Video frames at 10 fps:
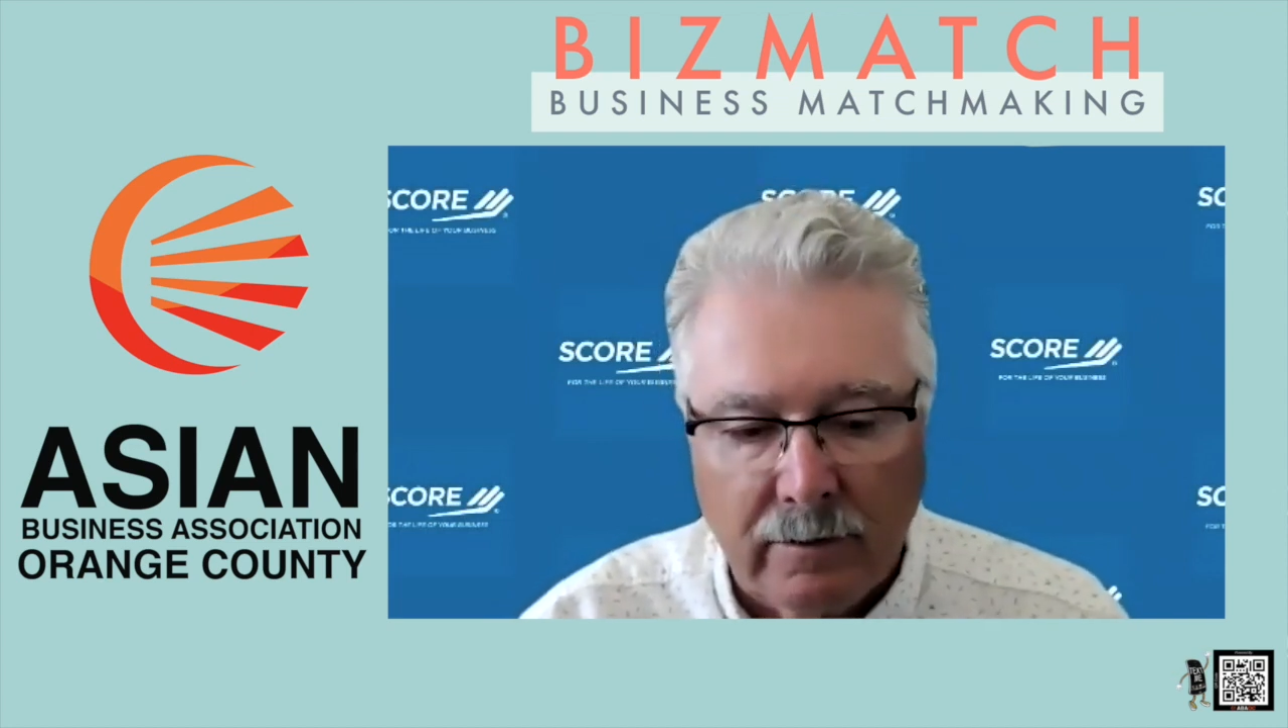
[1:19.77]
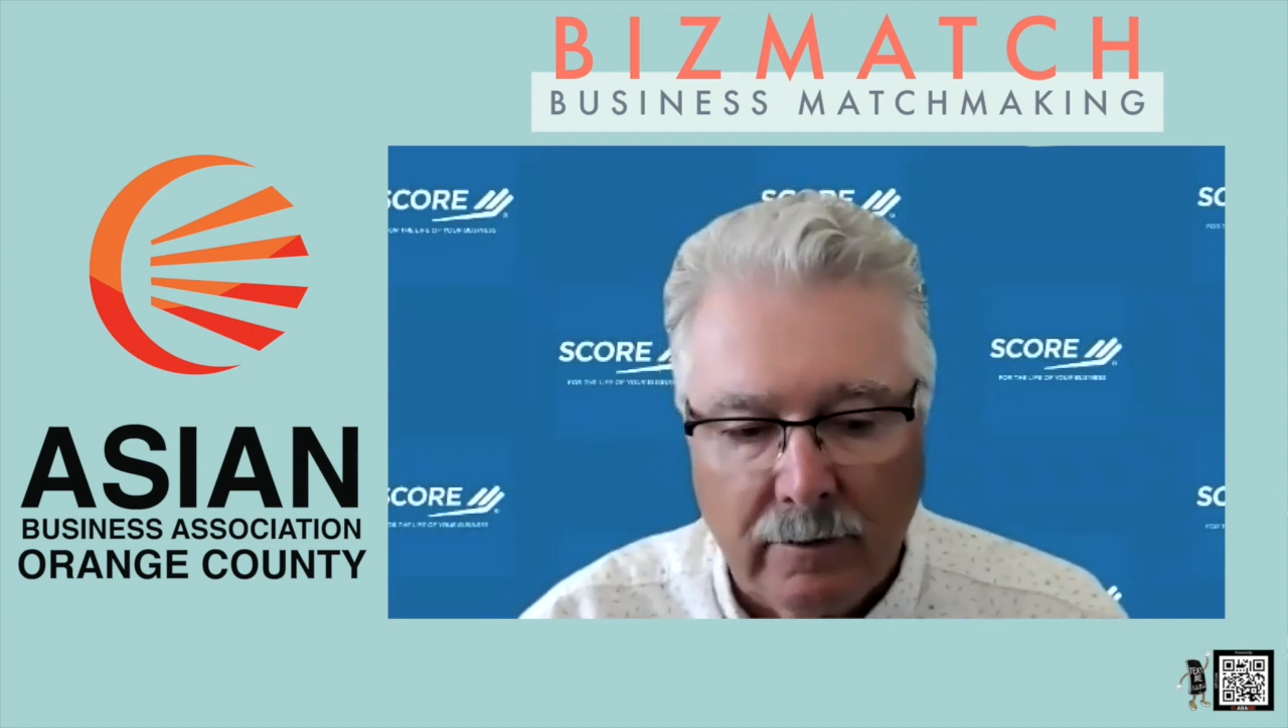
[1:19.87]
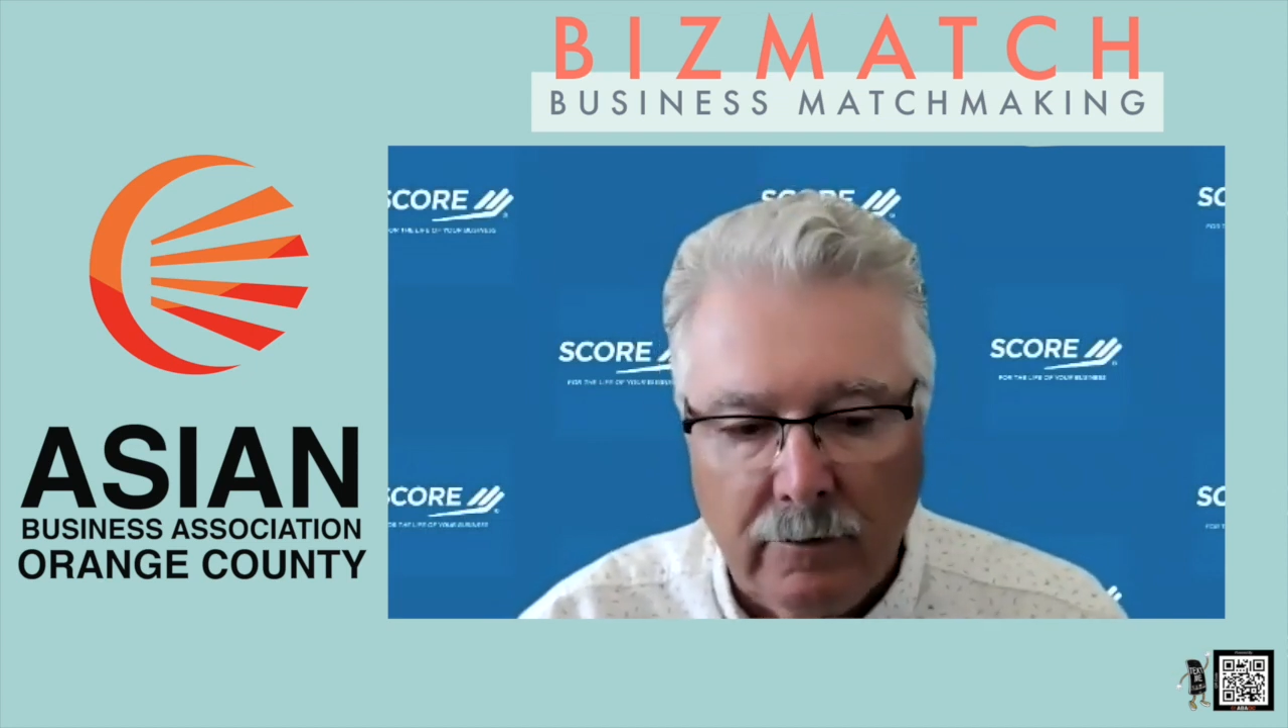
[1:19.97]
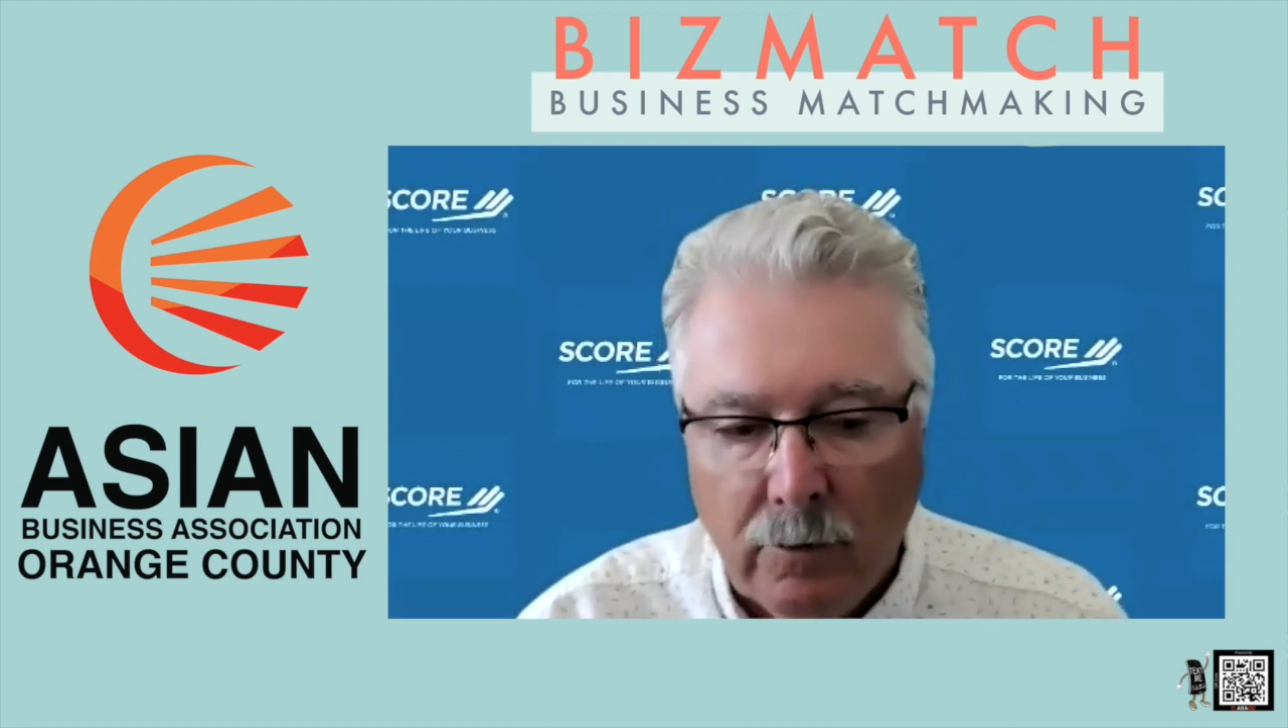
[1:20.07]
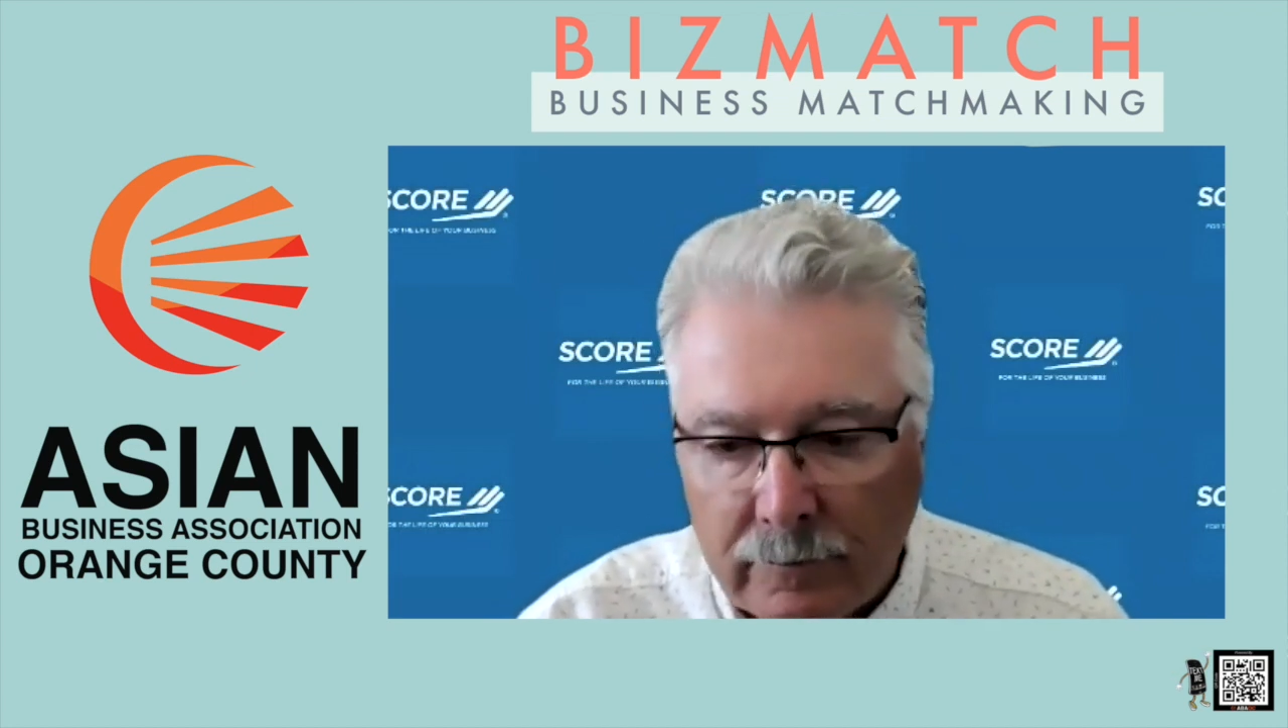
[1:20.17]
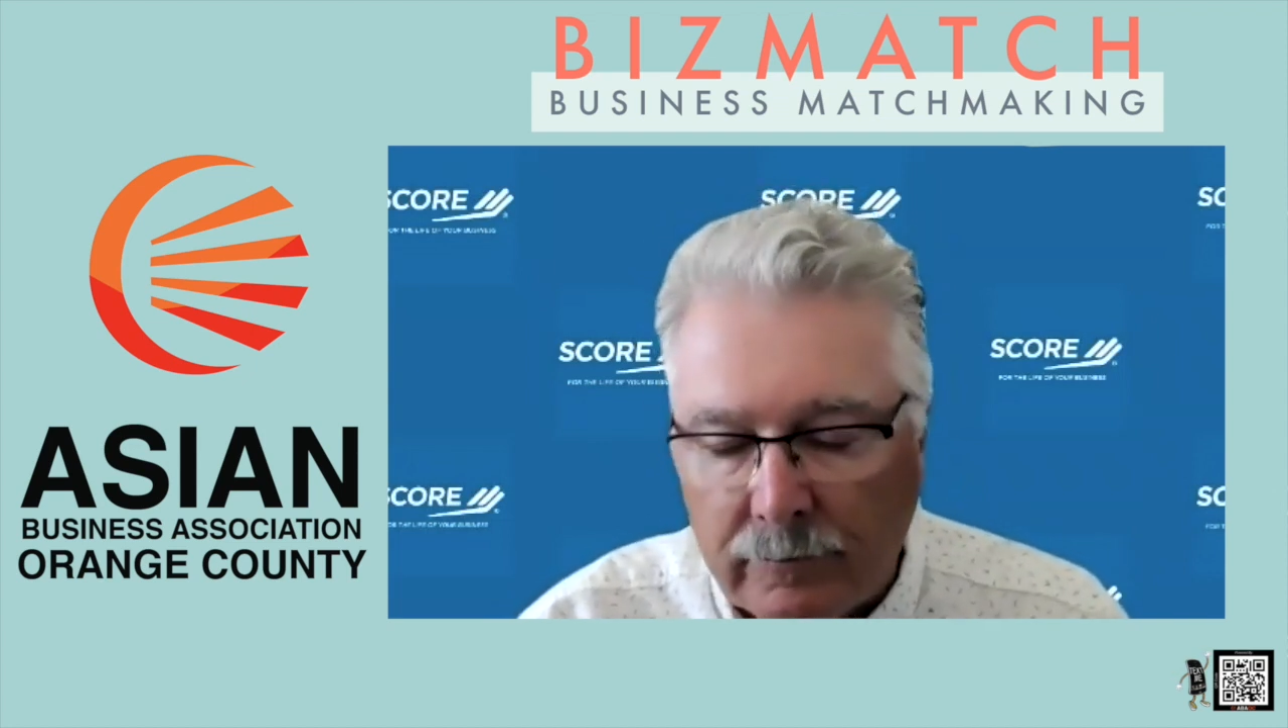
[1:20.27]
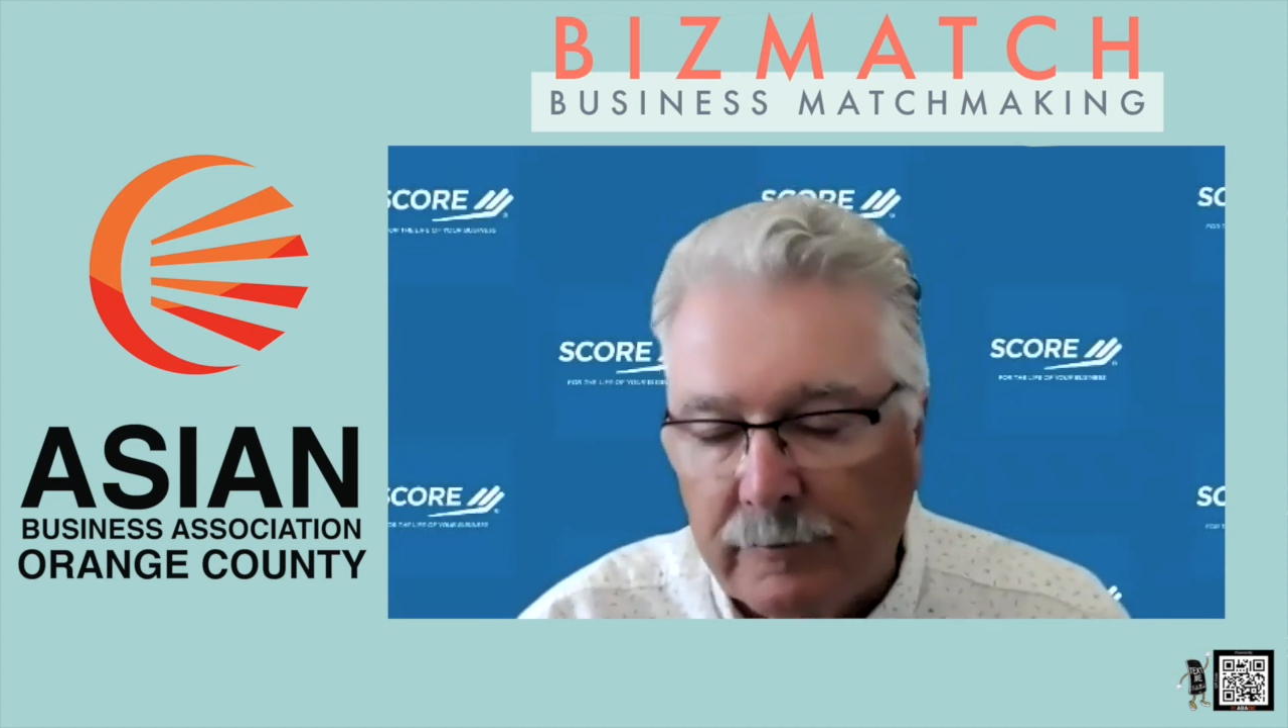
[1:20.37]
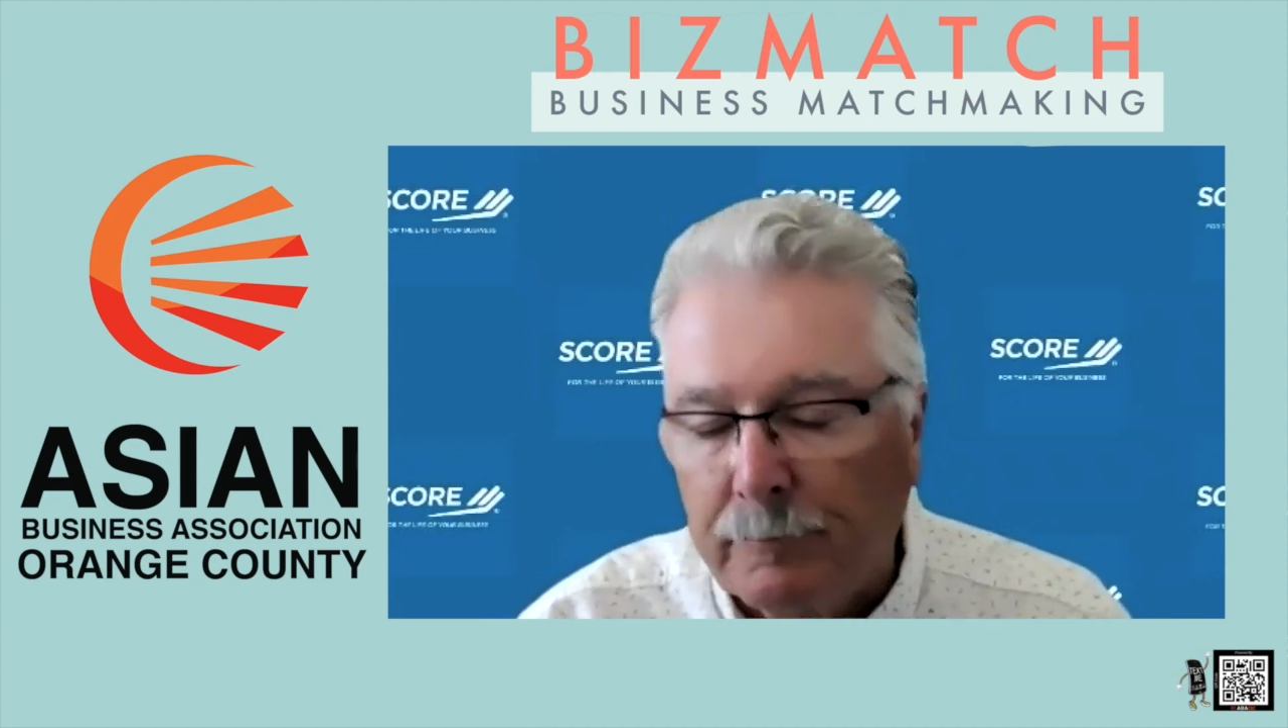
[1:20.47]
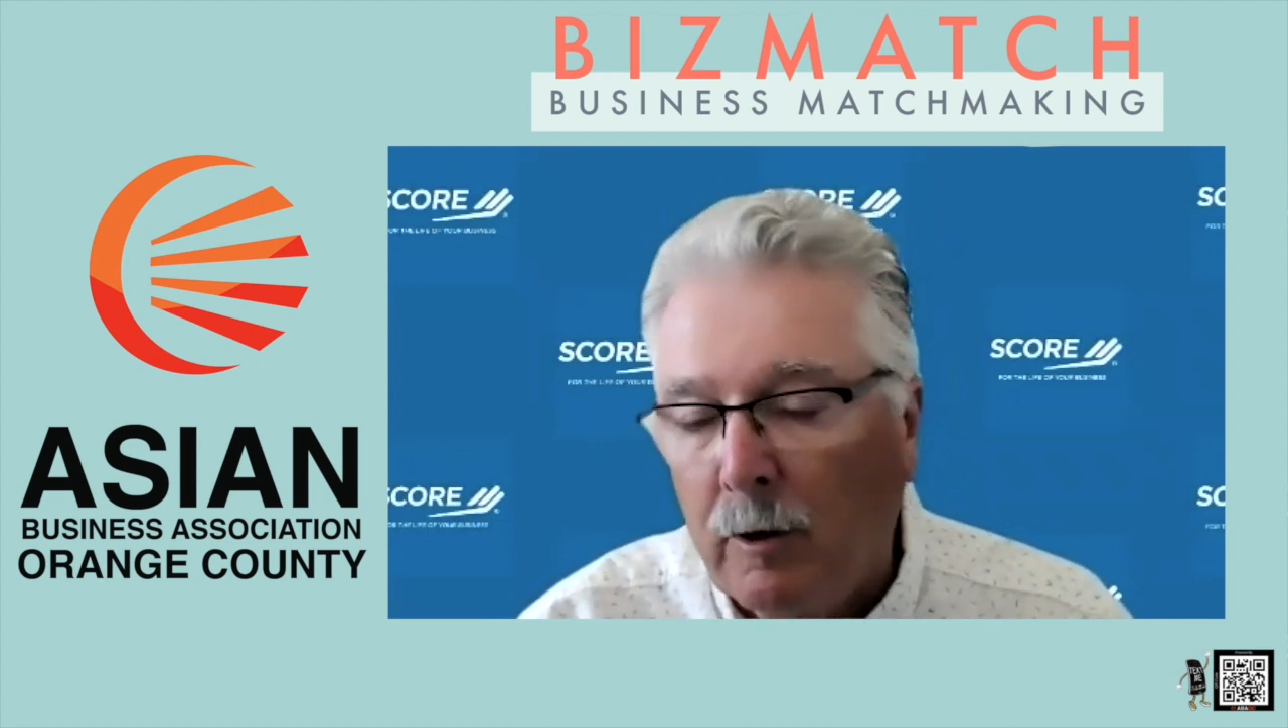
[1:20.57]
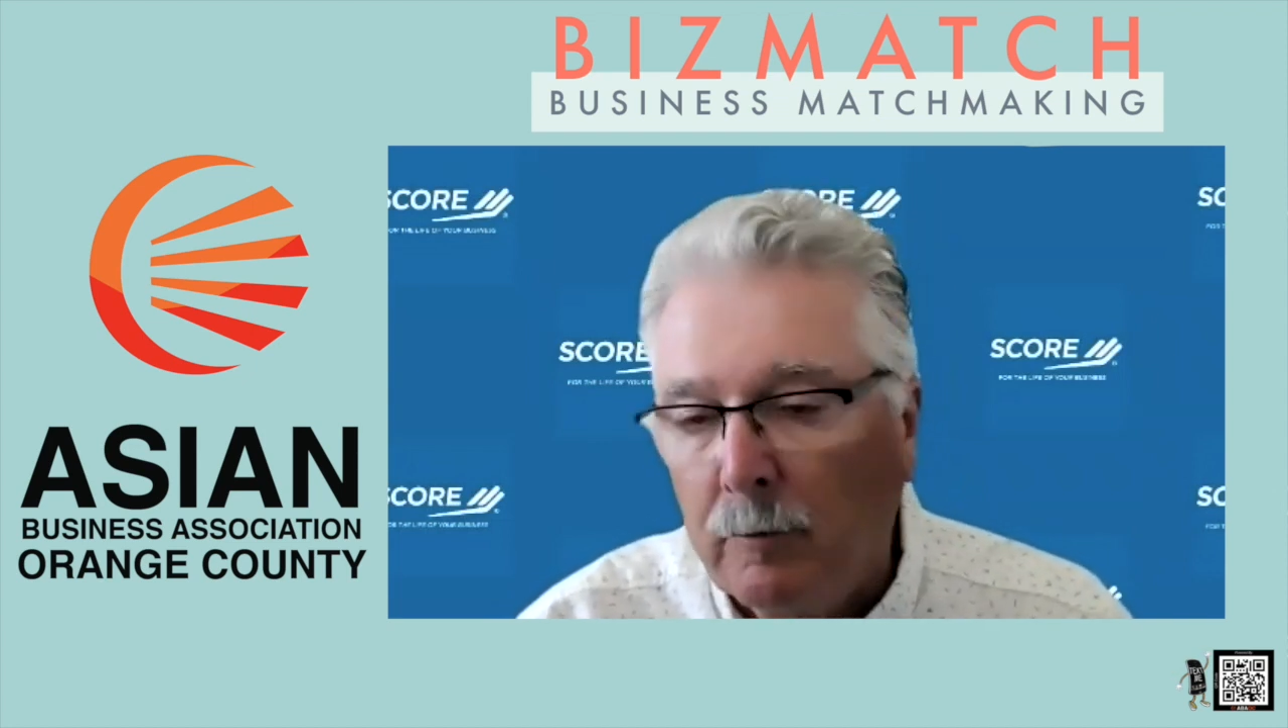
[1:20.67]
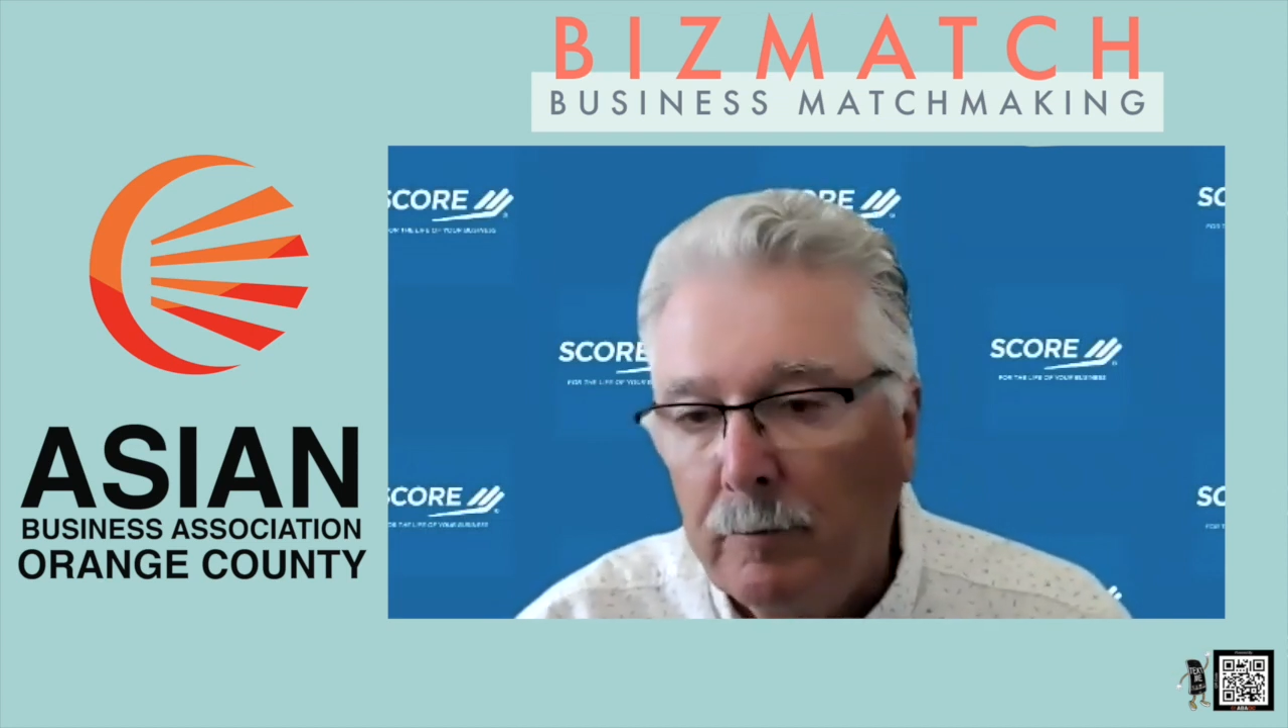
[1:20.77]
you as a small